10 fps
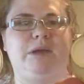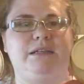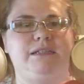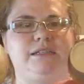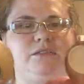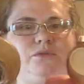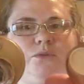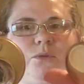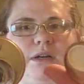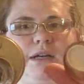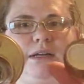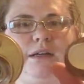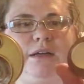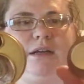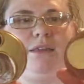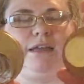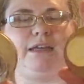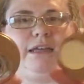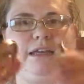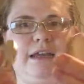bases for it that
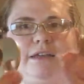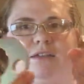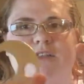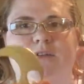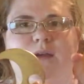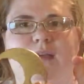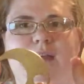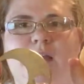connect to it,